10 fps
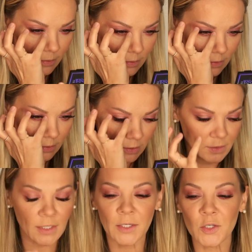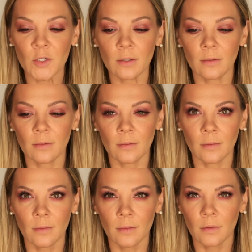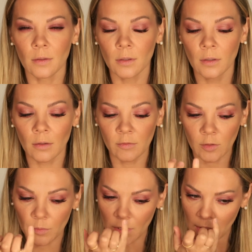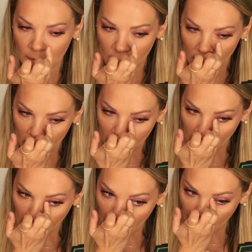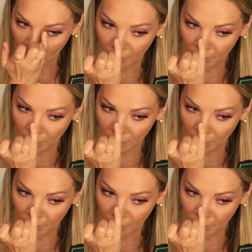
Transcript: a little touch of luminosity right there.